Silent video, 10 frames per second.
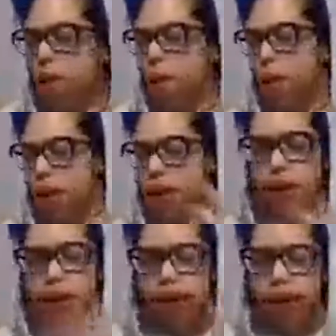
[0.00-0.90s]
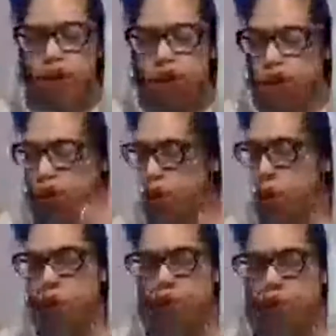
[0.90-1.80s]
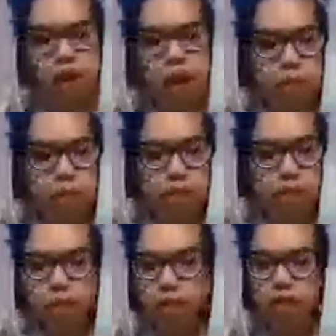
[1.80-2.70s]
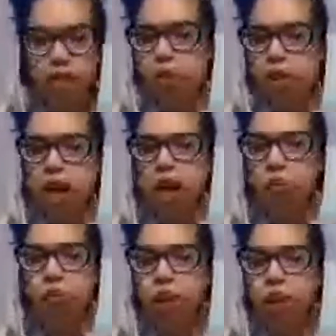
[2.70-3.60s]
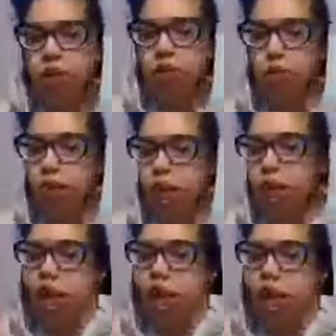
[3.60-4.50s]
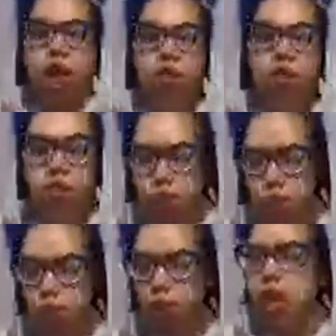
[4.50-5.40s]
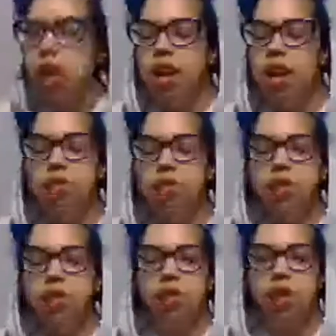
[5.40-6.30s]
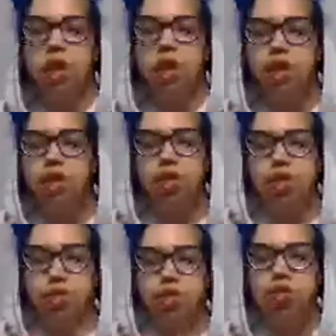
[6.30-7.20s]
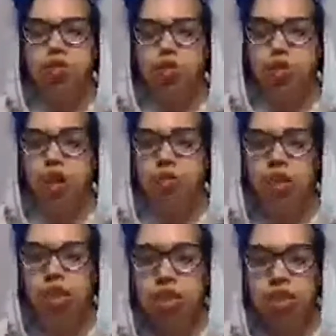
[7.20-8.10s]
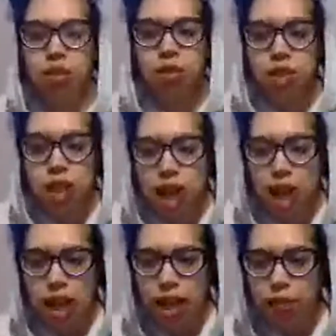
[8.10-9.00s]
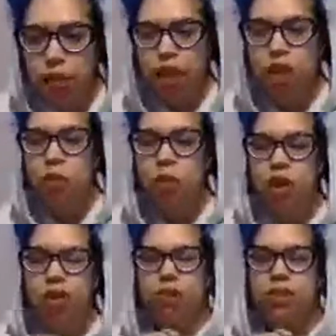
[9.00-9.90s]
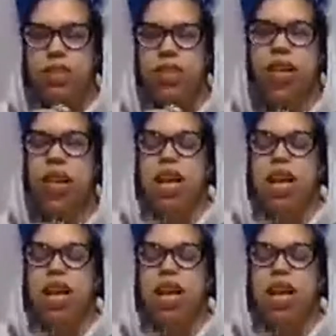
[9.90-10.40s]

that you can't achieve or you can't accomplish something if you're not with somebody lovey-dovey. Love is something that you choose to do every single time. You're welcome, Christine,